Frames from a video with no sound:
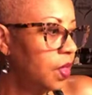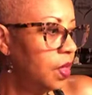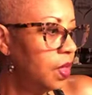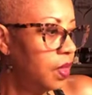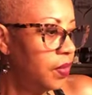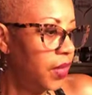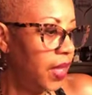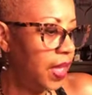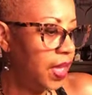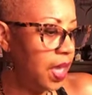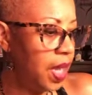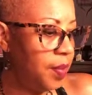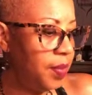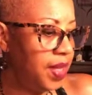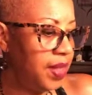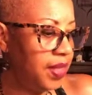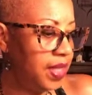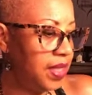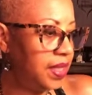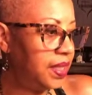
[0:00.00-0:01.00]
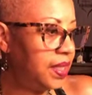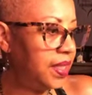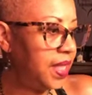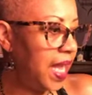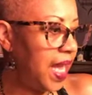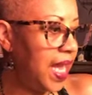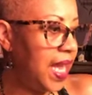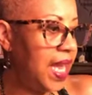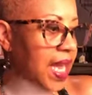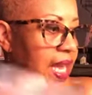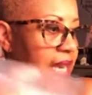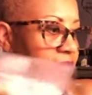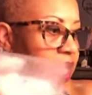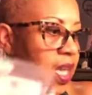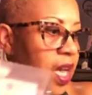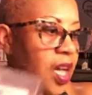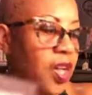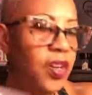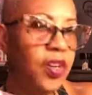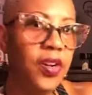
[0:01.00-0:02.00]
They come in this tan
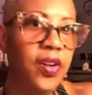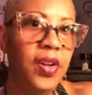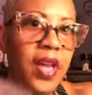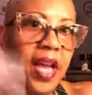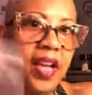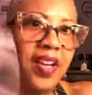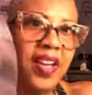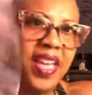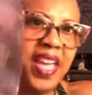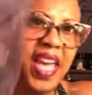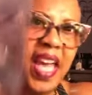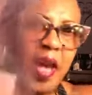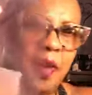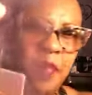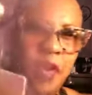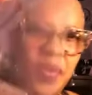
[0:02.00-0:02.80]
color, like a camel